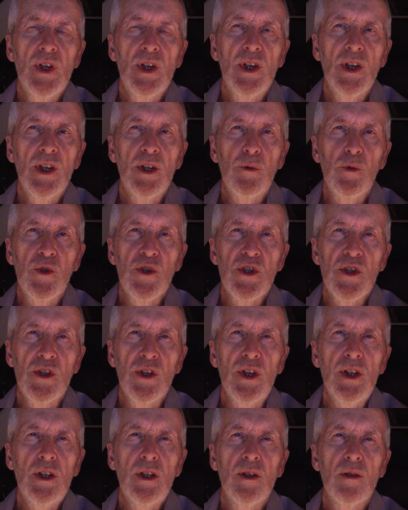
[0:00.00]
It was
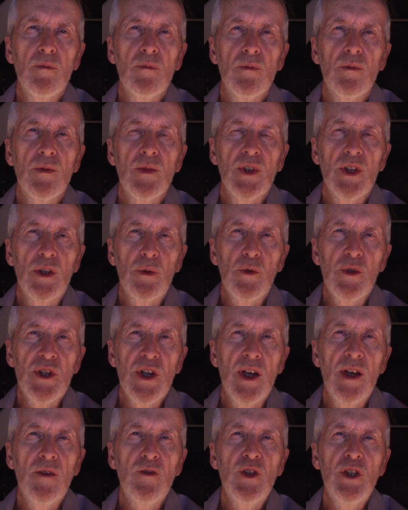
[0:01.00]
thick, it was
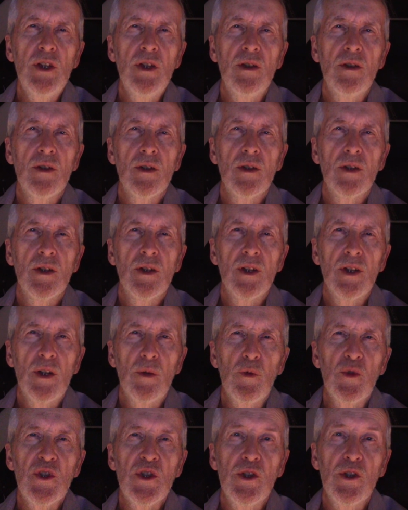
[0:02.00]
heavy, it
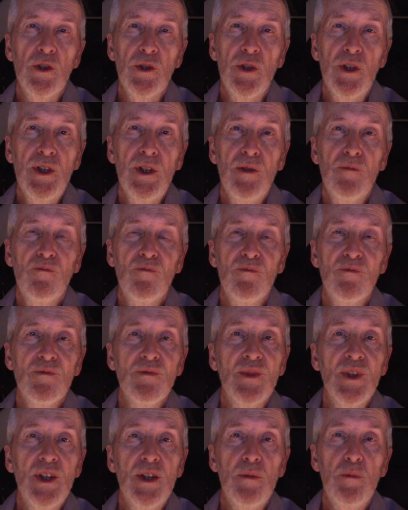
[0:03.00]
was dirty,
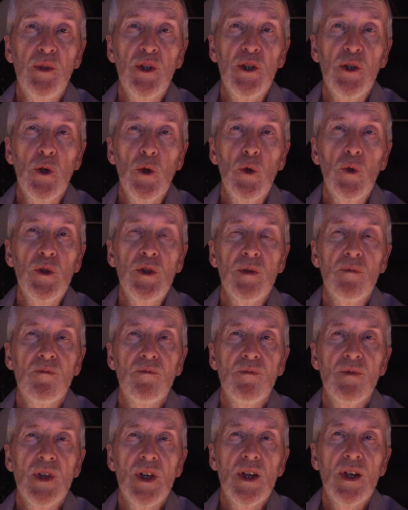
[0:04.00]
and a bit old.
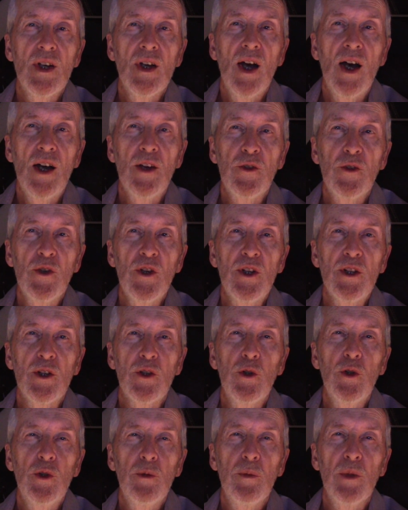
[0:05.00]
I thought it
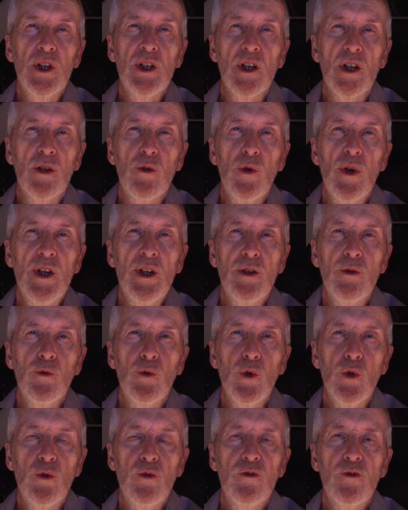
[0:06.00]
could make a great
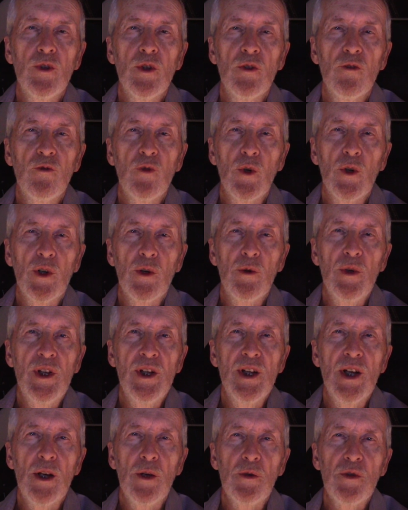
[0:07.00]
roof for a
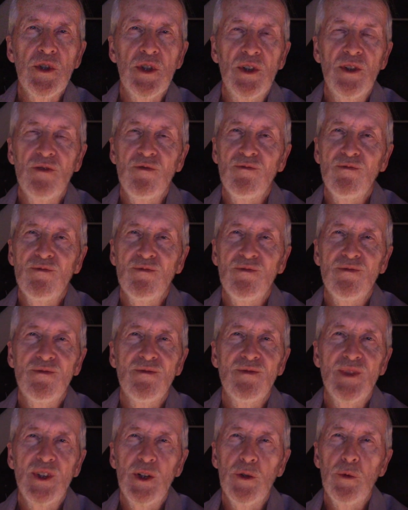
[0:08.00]
greenhouse, and
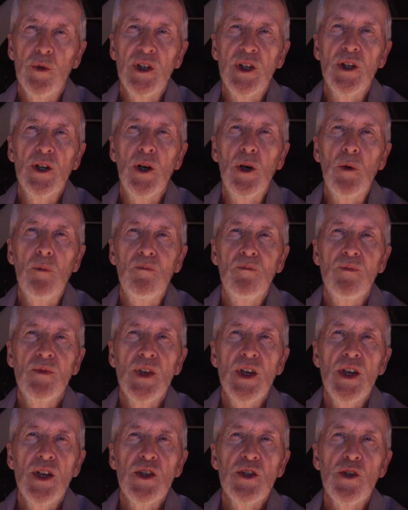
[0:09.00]
here we go.
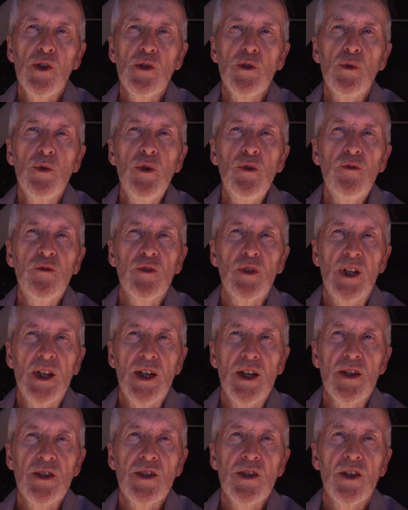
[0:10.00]
So the roof
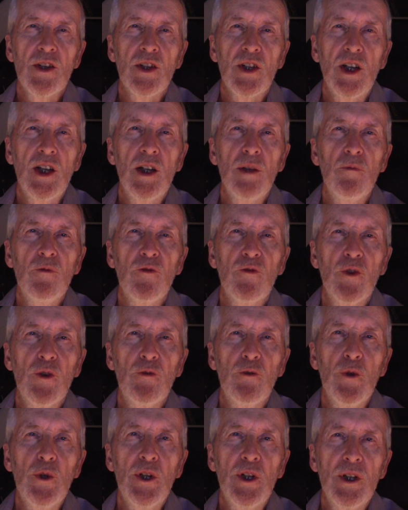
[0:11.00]
glass came for
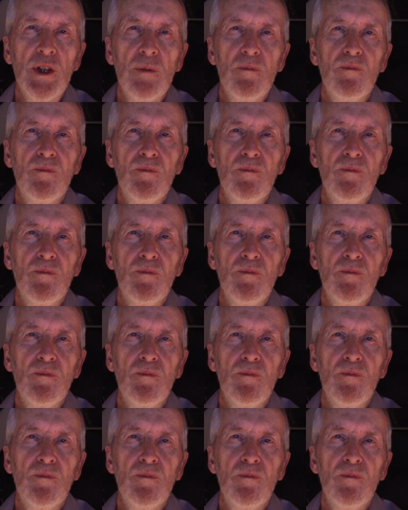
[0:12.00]
free.